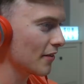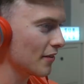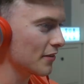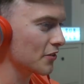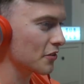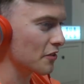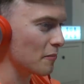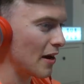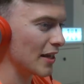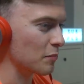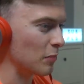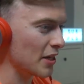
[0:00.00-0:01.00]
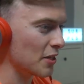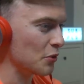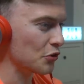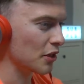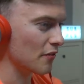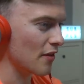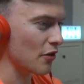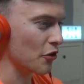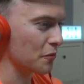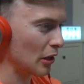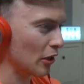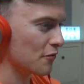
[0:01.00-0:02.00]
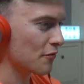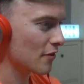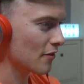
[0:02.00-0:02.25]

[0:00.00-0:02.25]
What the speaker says: This is the maddest blend of music I've ever heard in my life.